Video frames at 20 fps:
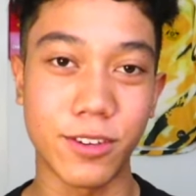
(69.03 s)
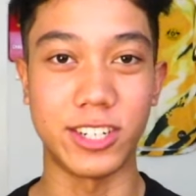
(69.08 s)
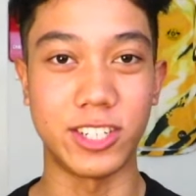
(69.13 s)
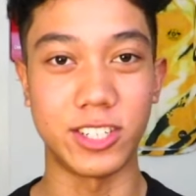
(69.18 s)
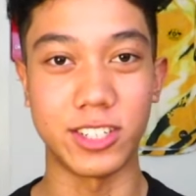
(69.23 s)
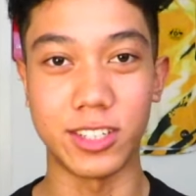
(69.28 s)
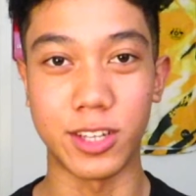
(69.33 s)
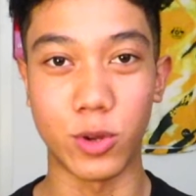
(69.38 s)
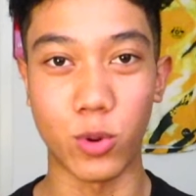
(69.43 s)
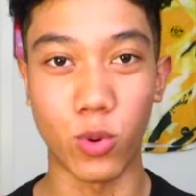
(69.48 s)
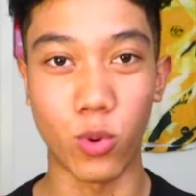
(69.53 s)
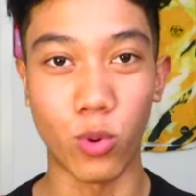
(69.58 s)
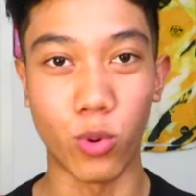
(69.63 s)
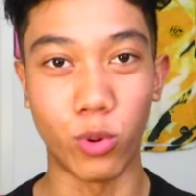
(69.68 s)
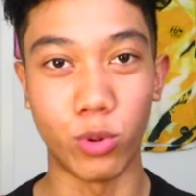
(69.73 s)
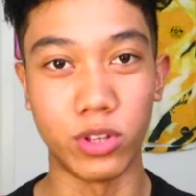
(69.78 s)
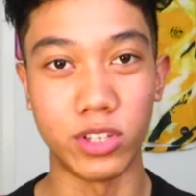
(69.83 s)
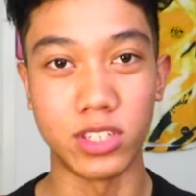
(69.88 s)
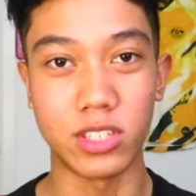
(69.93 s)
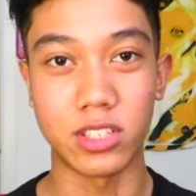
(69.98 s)
literally
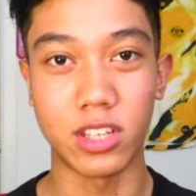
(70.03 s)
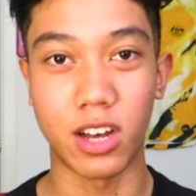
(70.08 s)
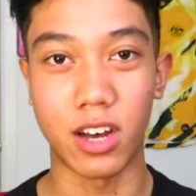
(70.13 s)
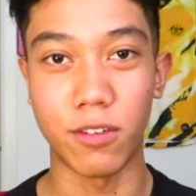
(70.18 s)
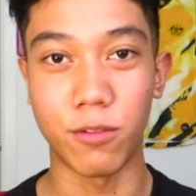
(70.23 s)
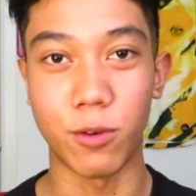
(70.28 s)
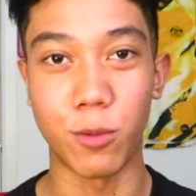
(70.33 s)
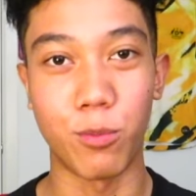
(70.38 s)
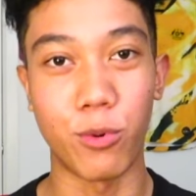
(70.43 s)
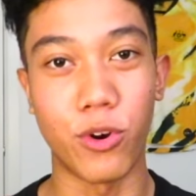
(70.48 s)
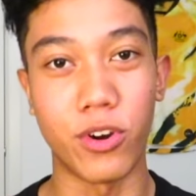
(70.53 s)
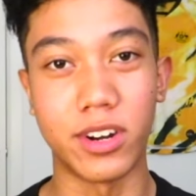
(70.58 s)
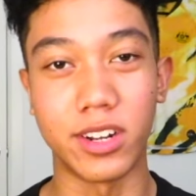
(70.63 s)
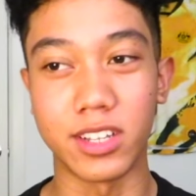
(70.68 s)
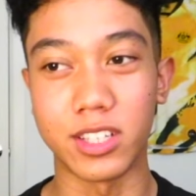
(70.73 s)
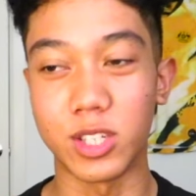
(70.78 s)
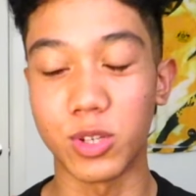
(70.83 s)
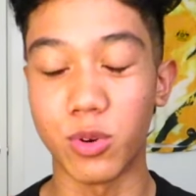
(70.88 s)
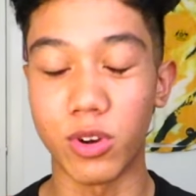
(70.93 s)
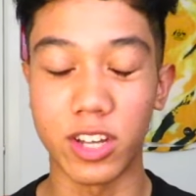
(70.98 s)
all the staff were
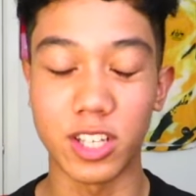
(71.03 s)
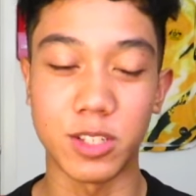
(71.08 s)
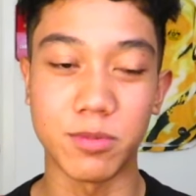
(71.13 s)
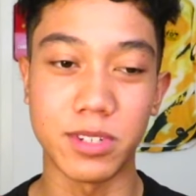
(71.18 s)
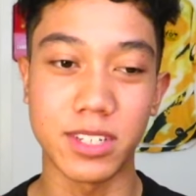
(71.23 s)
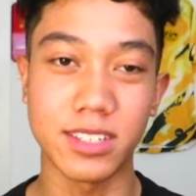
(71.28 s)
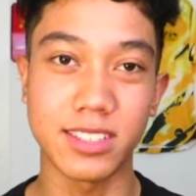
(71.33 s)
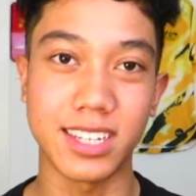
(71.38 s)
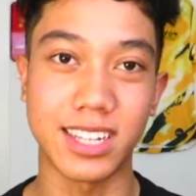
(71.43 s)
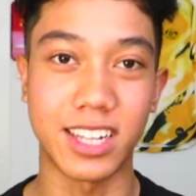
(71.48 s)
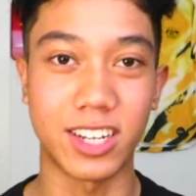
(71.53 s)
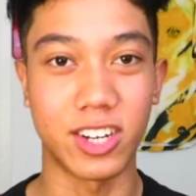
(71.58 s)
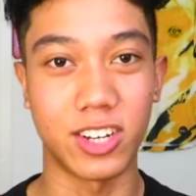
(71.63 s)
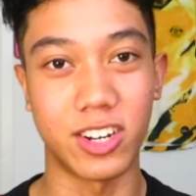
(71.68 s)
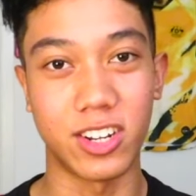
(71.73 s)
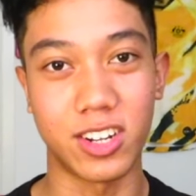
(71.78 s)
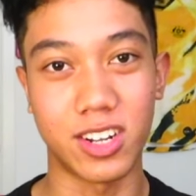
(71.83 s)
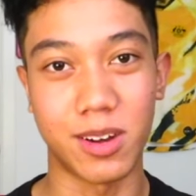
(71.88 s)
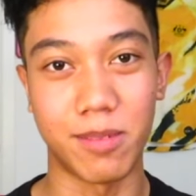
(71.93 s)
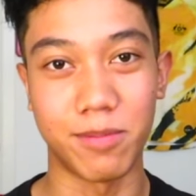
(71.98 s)
pointing towards me, telling her
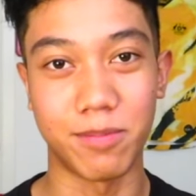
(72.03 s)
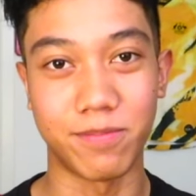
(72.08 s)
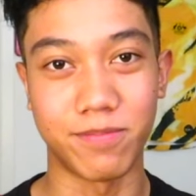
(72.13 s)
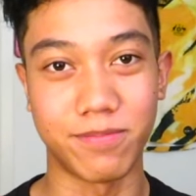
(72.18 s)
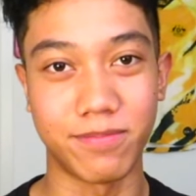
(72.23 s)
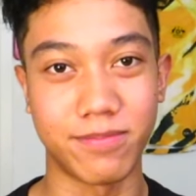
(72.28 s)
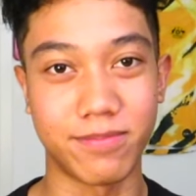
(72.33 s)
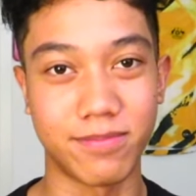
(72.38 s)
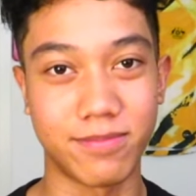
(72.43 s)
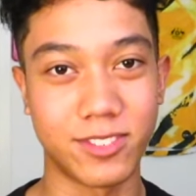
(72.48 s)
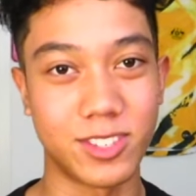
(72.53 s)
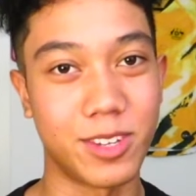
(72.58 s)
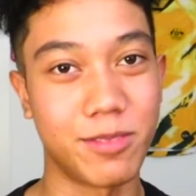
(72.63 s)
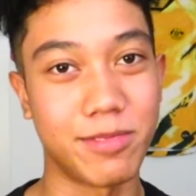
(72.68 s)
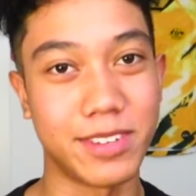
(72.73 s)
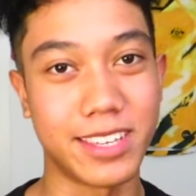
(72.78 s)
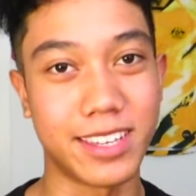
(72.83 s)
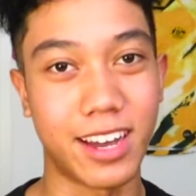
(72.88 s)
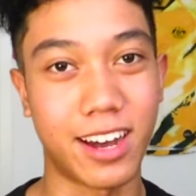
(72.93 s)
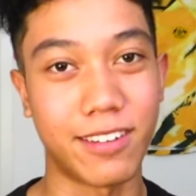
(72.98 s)
to come to
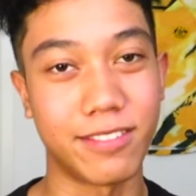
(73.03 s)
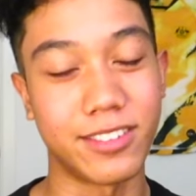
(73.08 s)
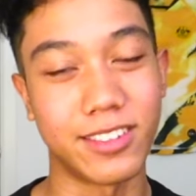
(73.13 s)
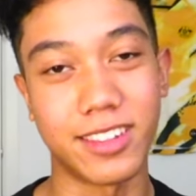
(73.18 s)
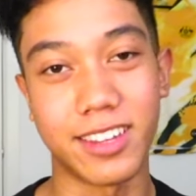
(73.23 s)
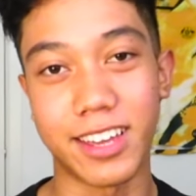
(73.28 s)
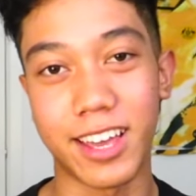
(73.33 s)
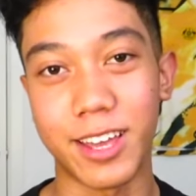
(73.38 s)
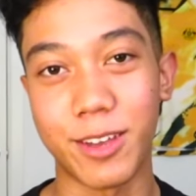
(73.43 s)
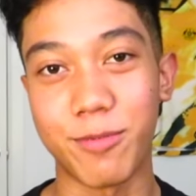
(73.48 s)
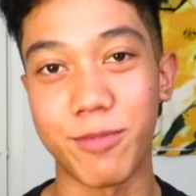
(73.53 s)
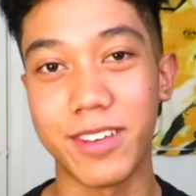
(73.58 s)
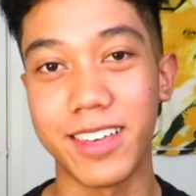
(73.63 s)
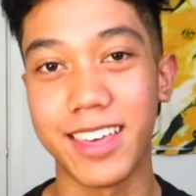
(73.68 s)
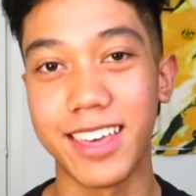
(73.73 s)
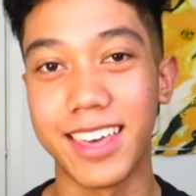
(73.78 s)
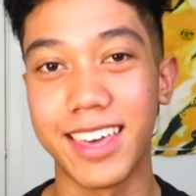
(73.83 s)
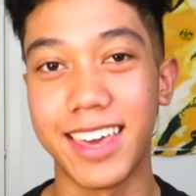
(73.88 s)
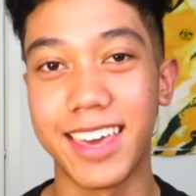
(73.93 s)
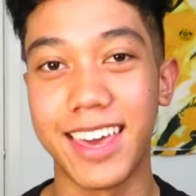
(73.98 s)
me after the game.
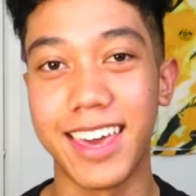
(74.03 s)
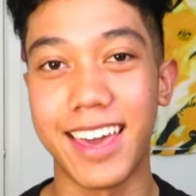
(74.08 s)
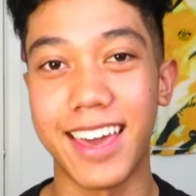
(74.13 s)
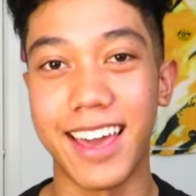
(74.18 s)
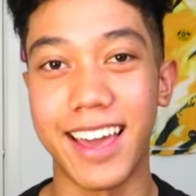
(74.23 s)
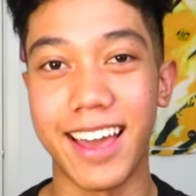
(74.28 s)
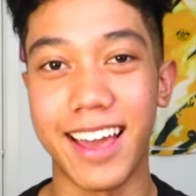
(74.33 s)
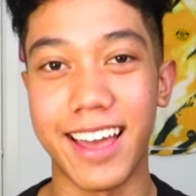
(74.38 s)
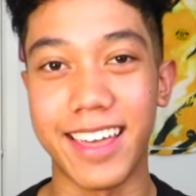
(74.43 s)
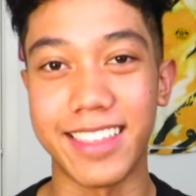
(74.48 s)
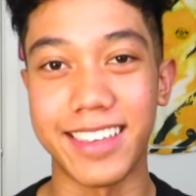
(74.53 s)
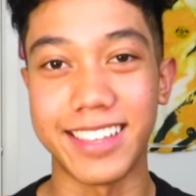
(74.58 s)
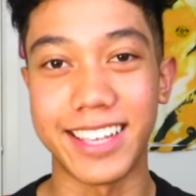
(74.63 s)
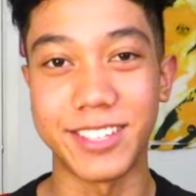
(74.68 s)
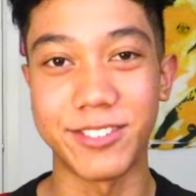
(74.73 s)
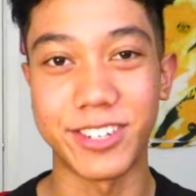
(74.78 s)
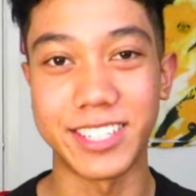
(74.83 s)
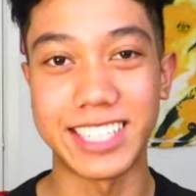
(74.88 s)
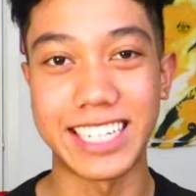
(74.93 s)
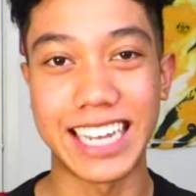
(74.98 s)
And then
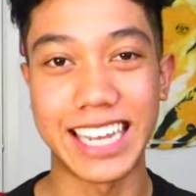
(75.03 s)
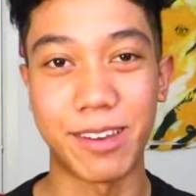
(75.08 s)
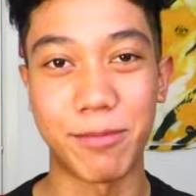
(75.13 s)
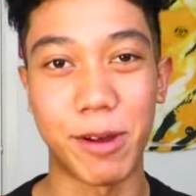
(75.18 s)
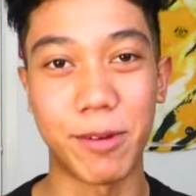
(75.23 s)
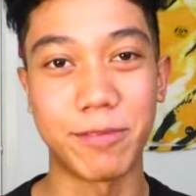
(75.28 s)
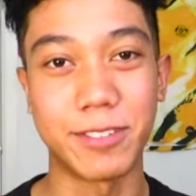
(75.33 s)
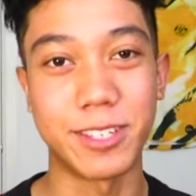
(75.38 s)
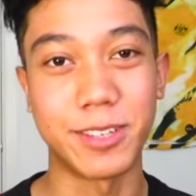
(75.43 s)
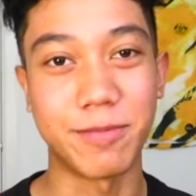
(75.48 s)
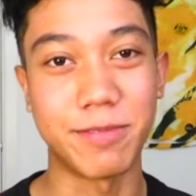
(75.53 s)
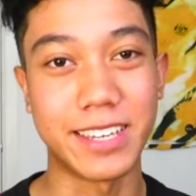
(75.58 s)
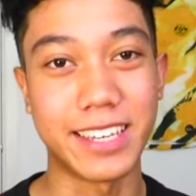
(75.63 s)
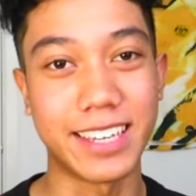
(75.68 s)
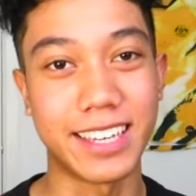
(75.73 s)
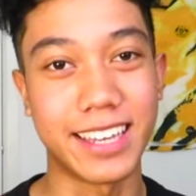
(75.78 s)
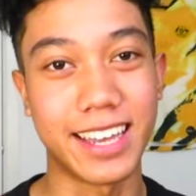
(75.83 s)
that's when she came up to me